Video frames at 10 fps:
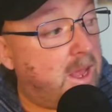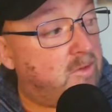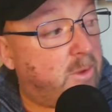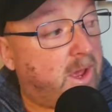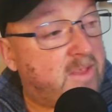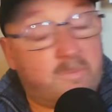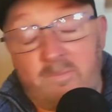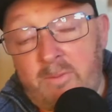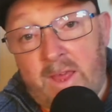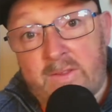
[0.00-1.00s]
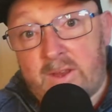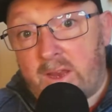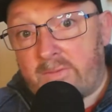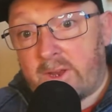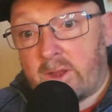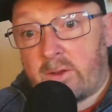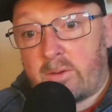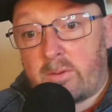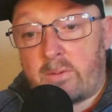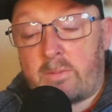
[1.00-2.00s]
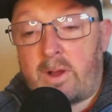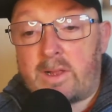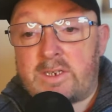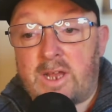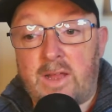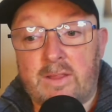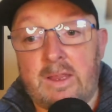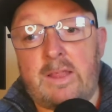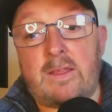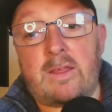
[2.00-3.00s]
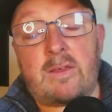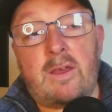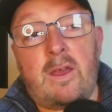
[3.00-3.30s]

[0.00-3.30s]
replacement from yesterday's video, which I deleted.